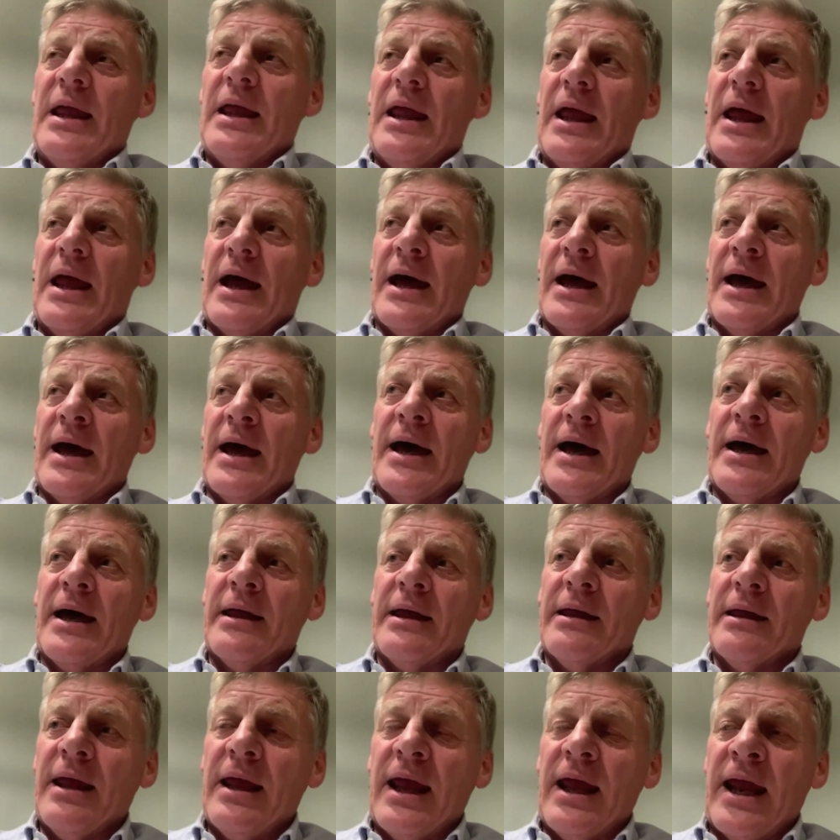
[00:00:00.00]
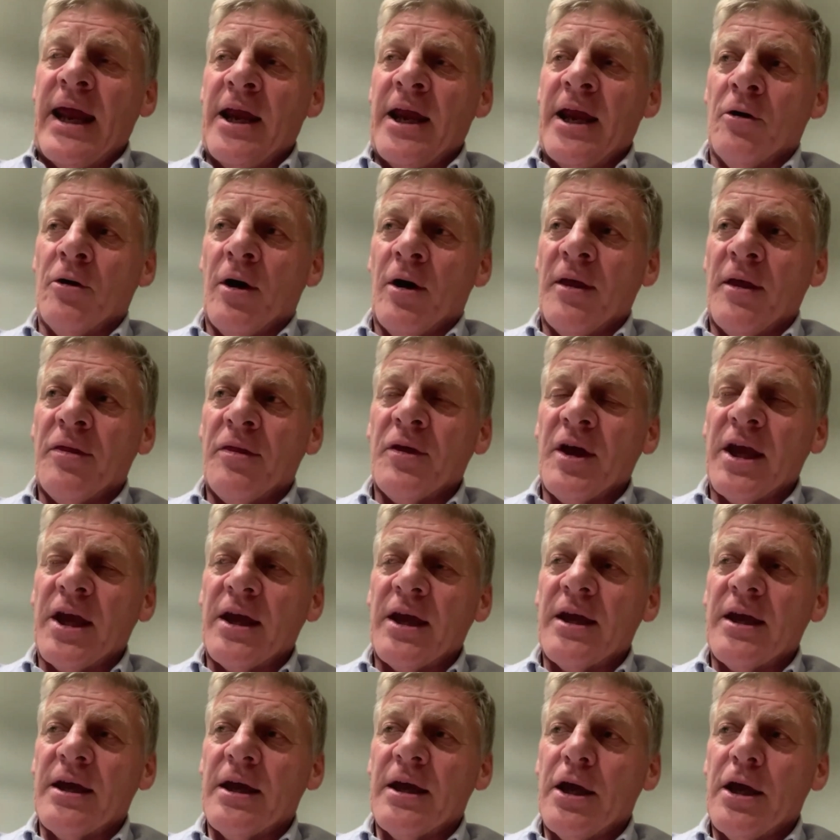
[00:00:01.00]
And I
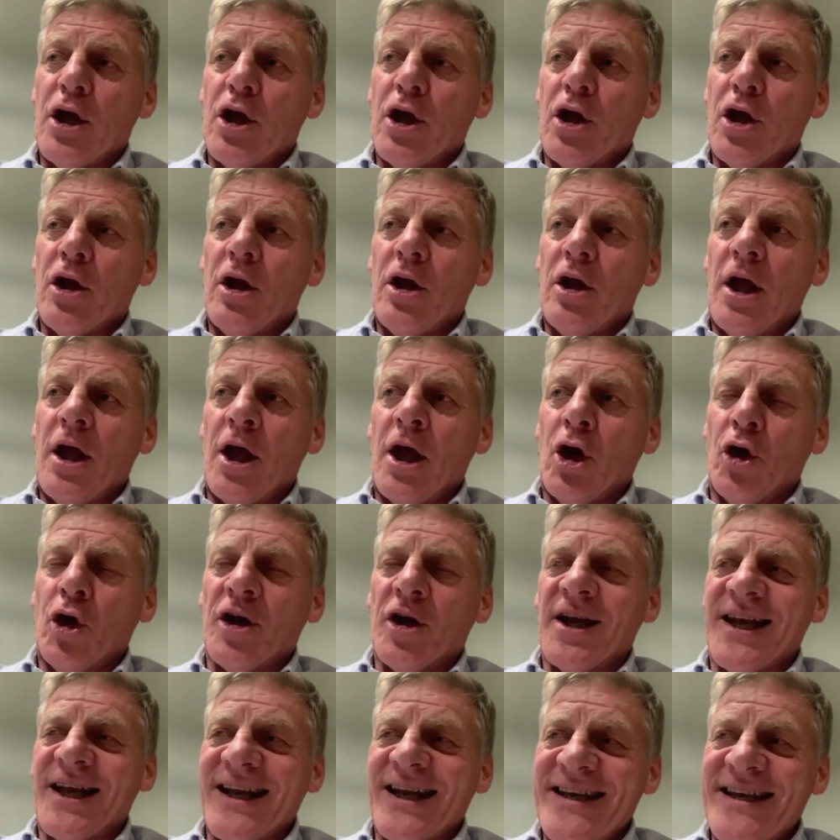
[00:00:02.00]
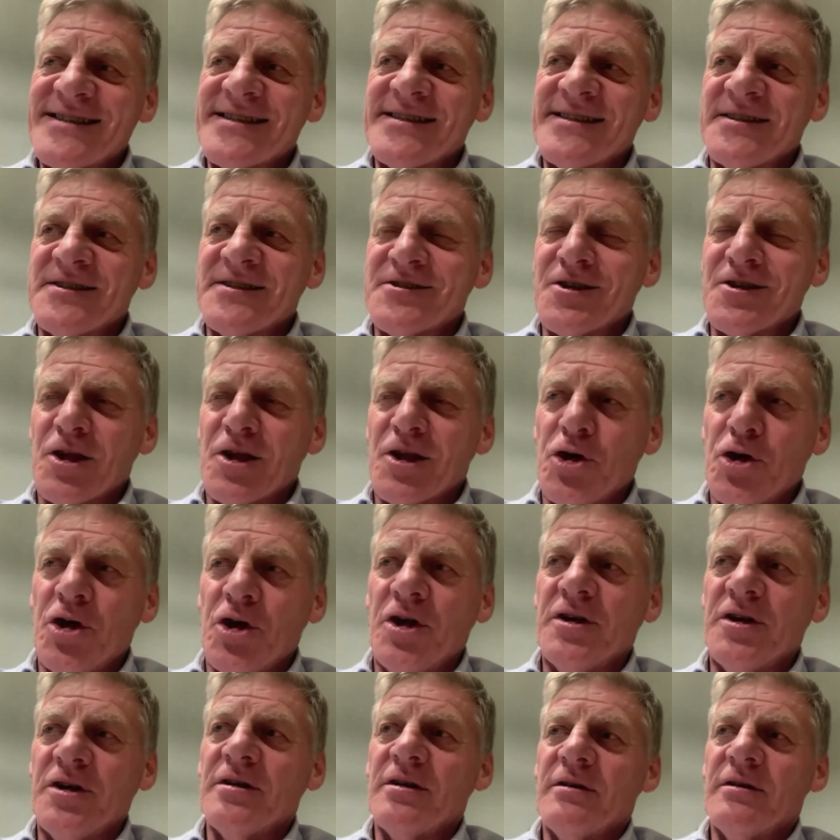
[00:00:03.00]
think a lot of lessons
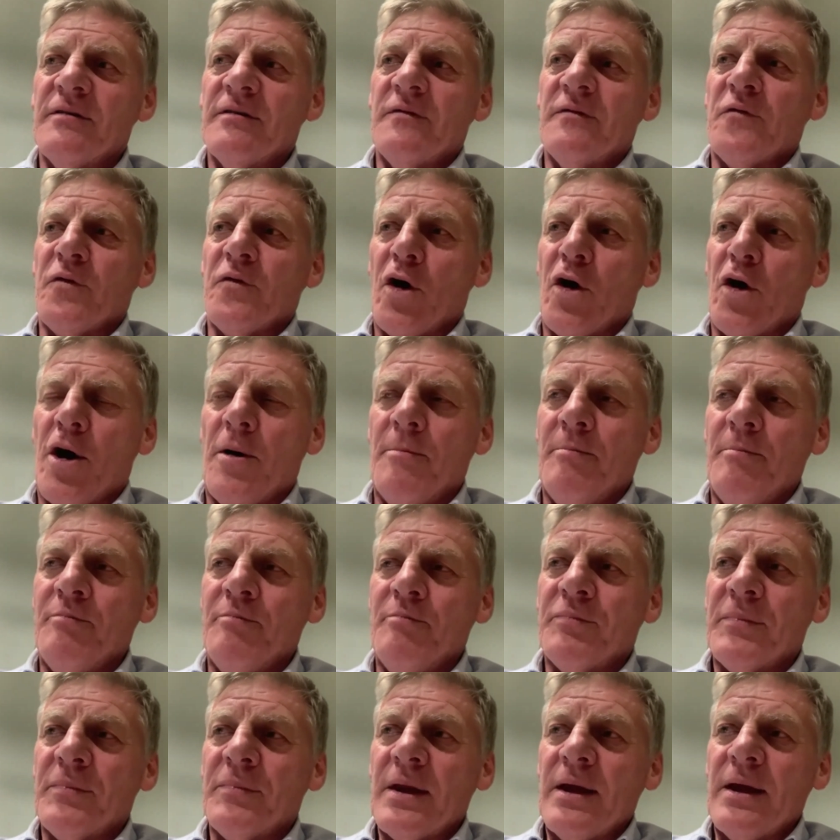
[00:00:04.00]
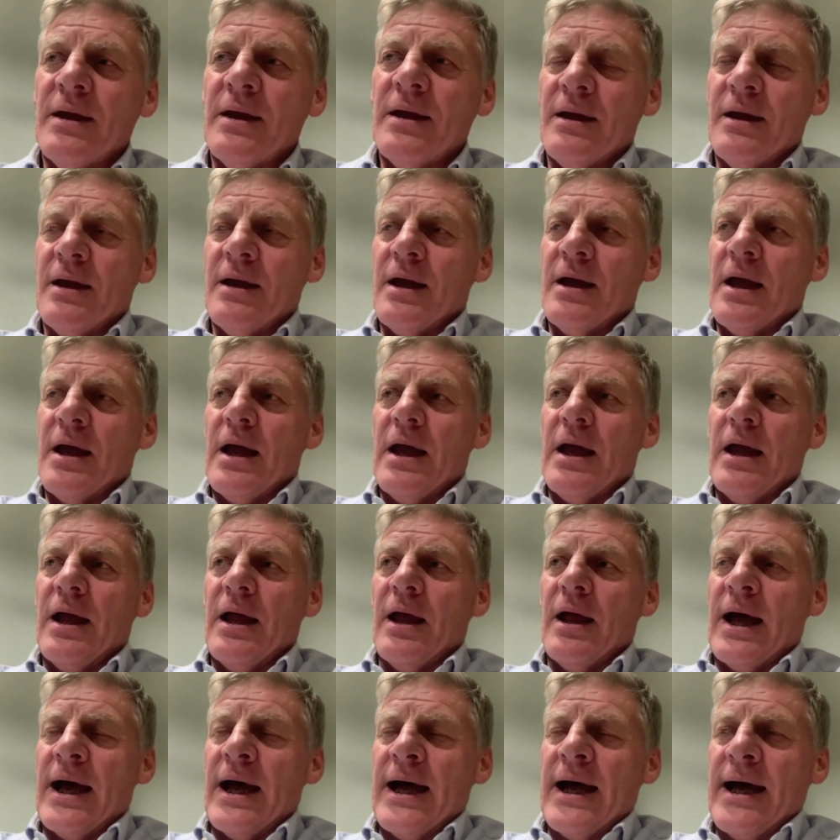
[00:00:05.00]
learned from
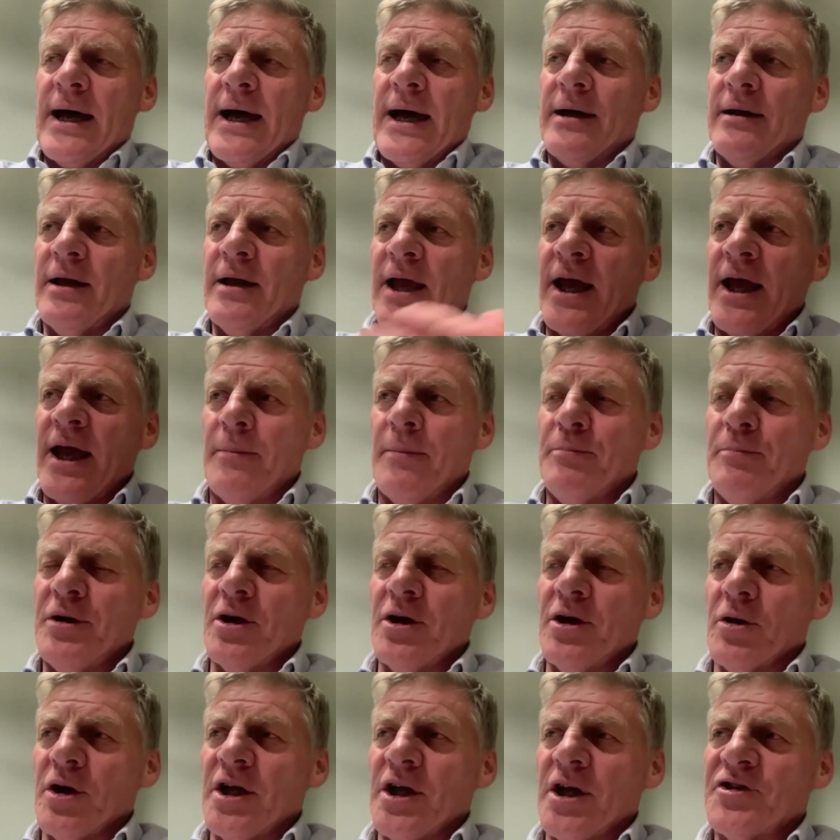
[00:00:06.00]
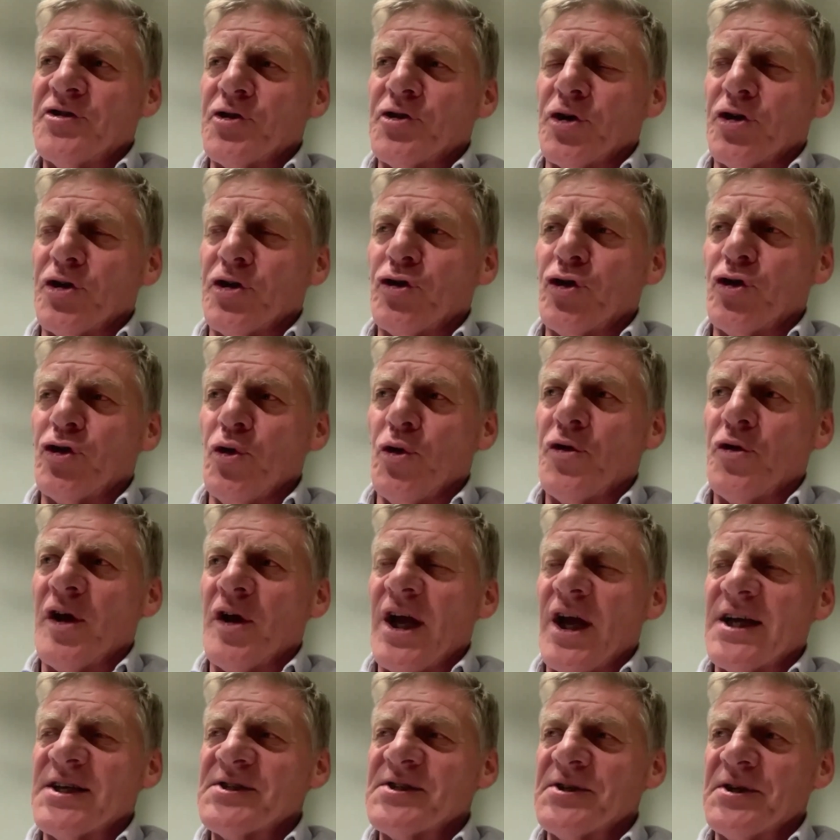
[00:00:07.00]
our period, sort of
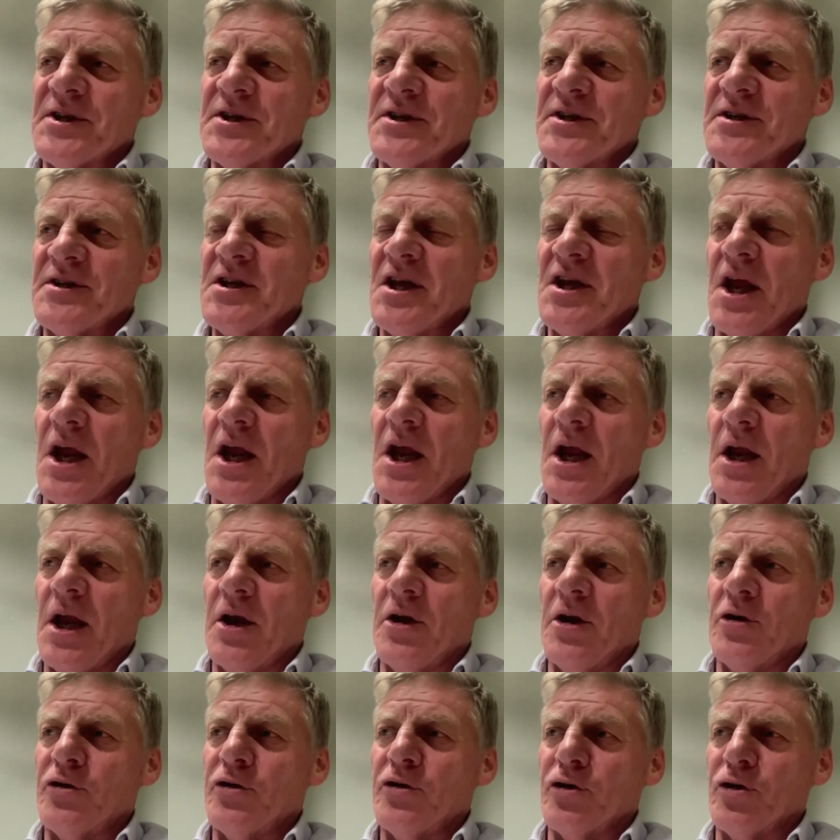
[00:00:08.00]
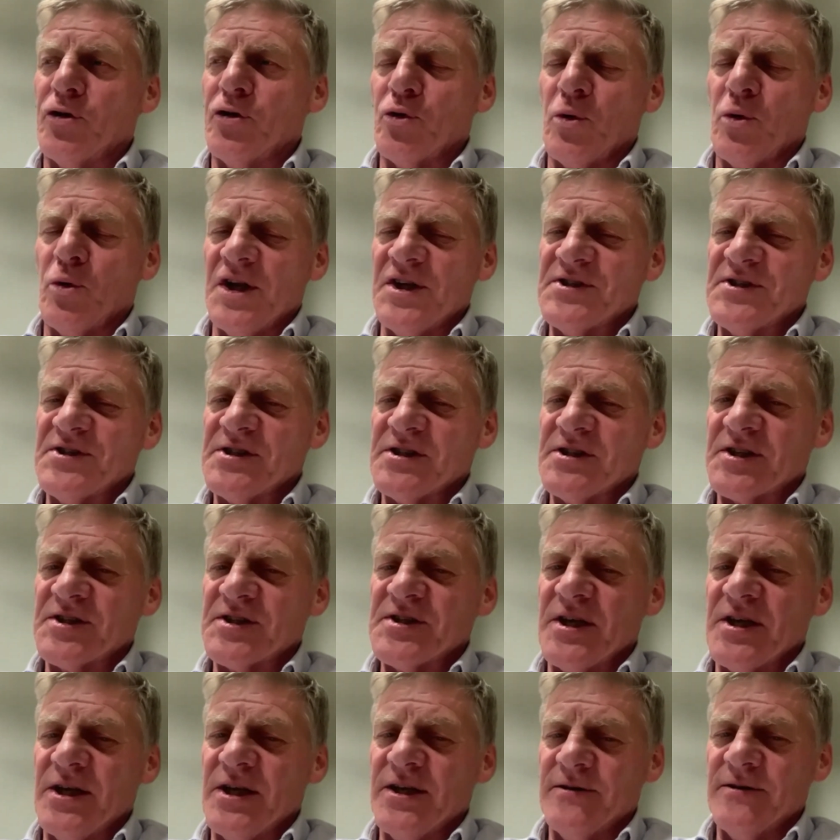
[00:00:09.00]
2010 to
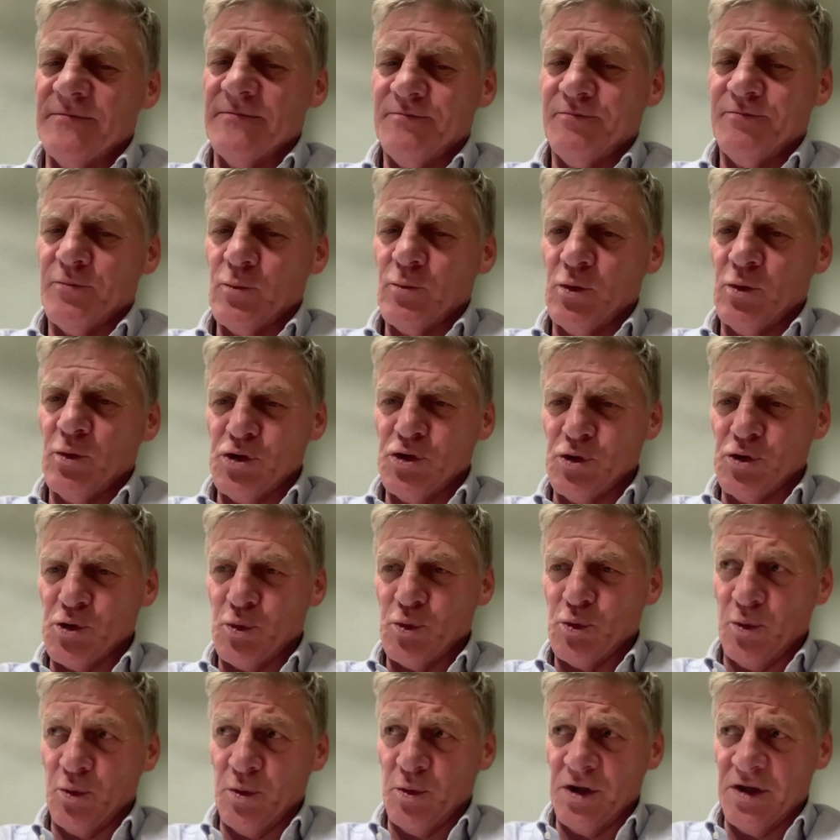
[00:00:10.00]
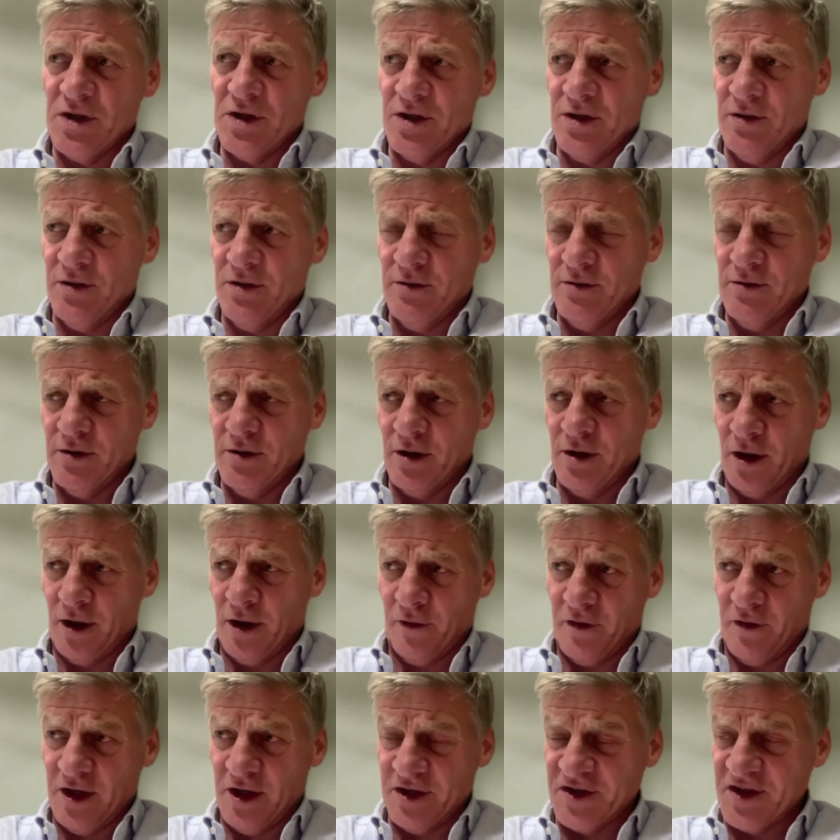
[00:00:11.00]
2016, which was when we did a lot
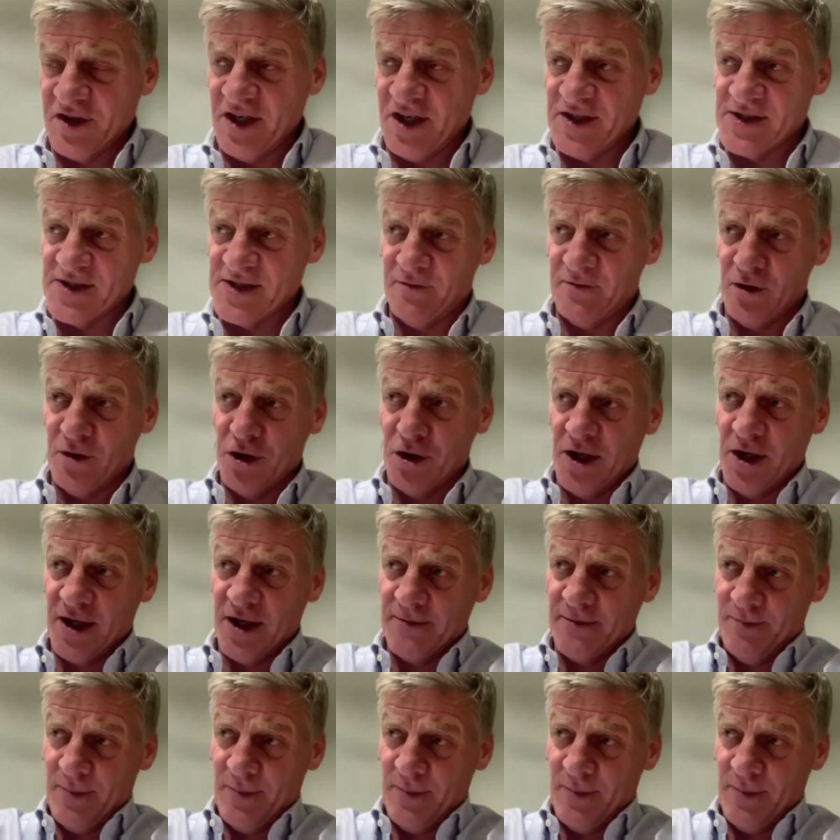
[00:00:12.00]
of the intensive learning.